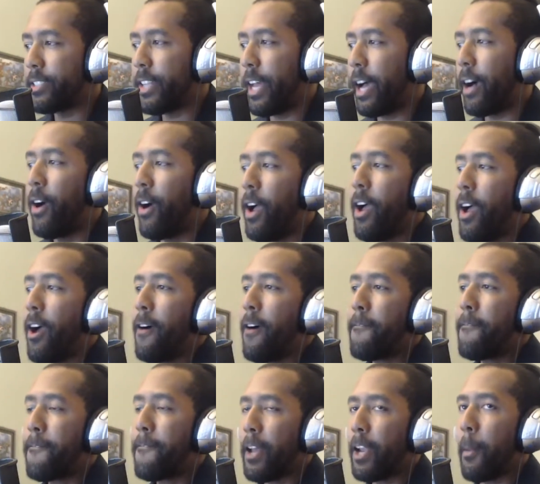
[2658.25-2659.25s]
Now,
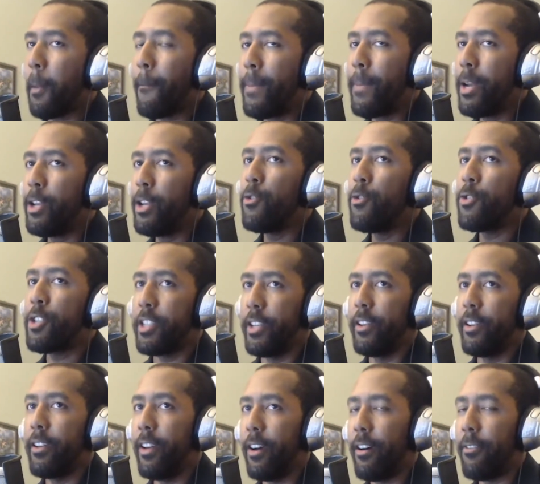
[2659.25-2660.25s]
Philip
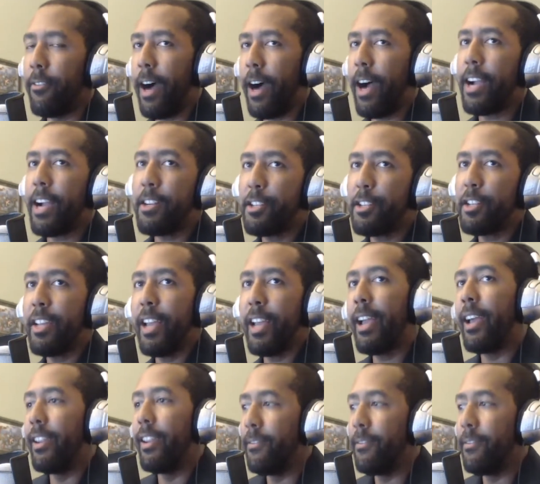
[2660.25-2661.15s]
Minuchin of IGN,